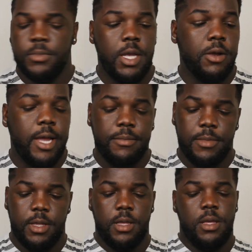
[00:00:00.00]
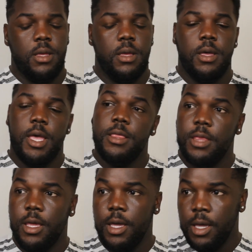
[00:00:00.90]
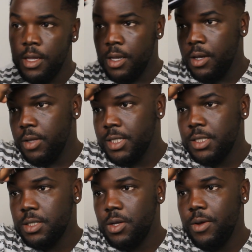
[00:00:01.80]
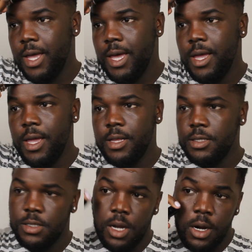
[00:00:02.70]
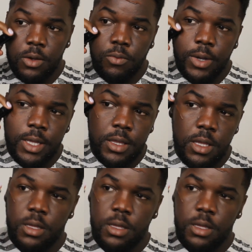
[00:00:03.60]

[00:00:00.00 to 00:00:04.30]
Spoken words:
Okay. And then let's just go ahead and start with